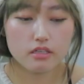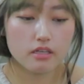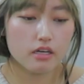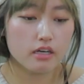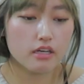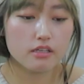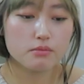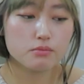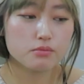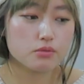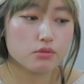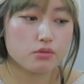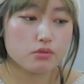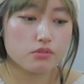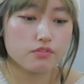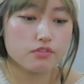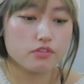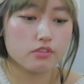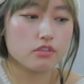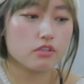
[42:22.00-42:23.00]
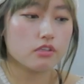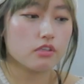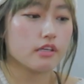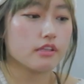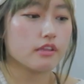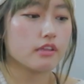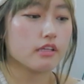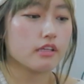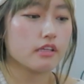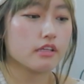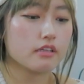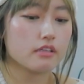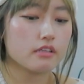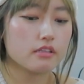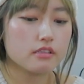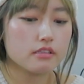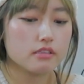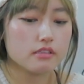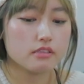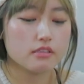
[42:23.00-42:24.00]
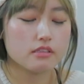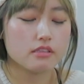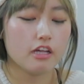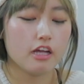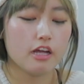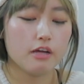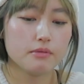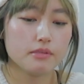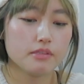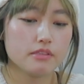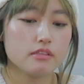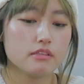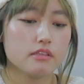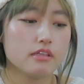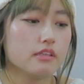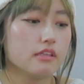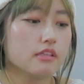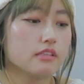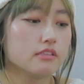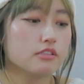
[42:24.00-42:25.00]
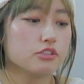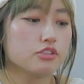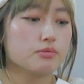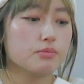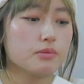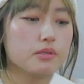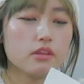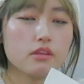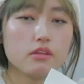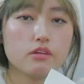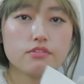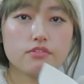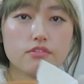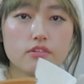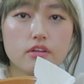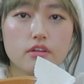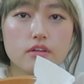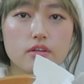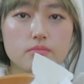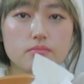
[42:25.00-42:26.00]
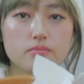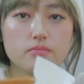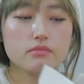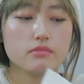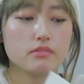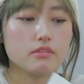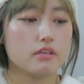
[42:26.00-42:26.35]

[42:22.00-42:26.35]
I am so full. I think this should be enough for them.